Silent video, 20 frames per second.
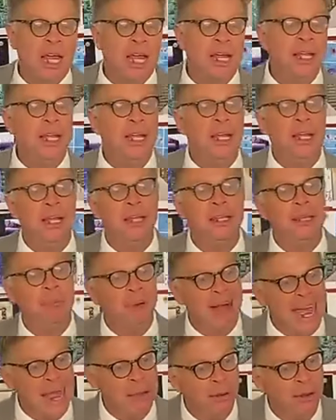Uh,
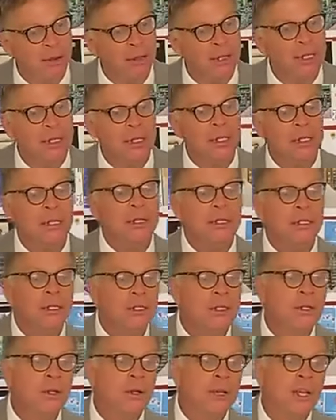the Bible,
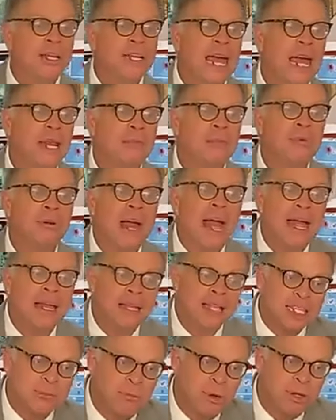you're looking at a
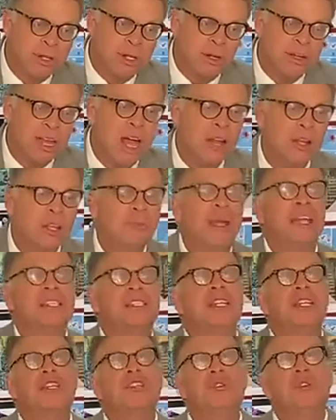miraculous book here, not only
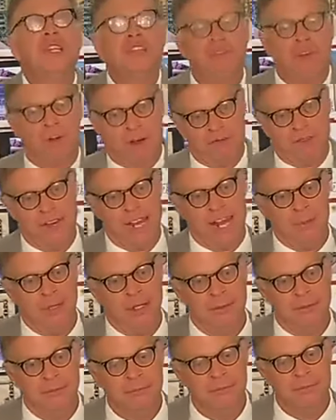because of the tuning fork
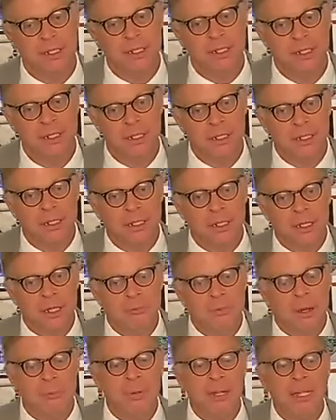
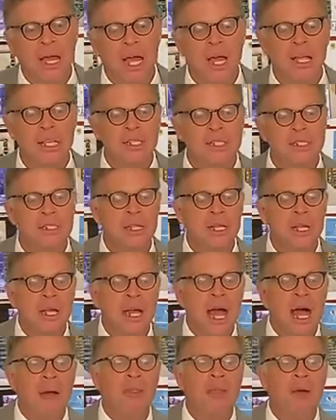phenomenon, but because
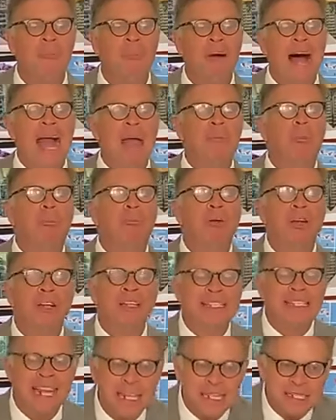of the
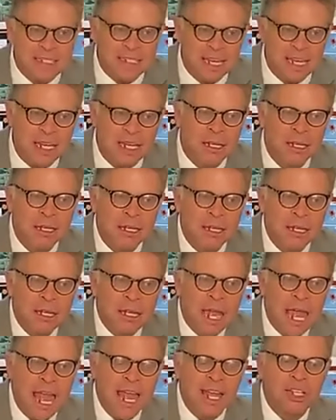Bible predicting
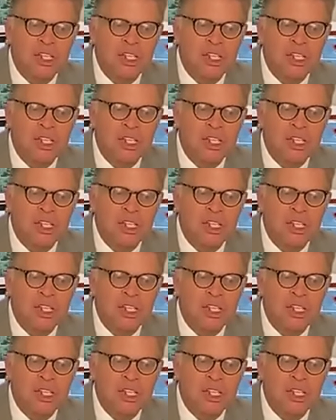